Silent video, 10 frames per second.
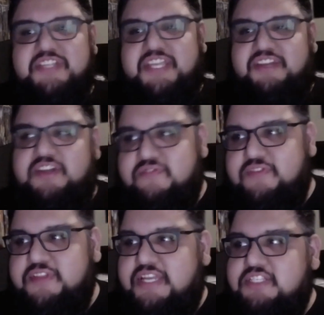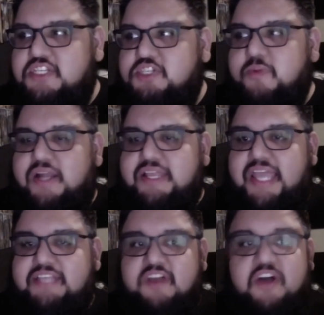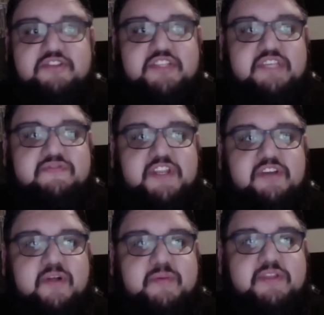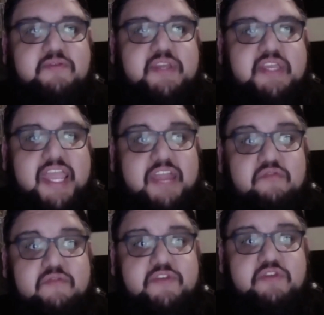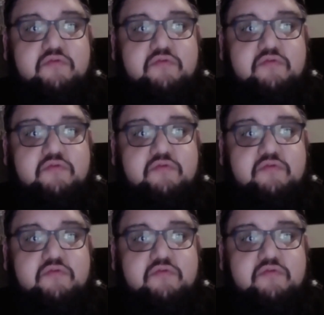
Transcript: Dan here from the Next Issue Podcast. On today's video, I'll be doing a review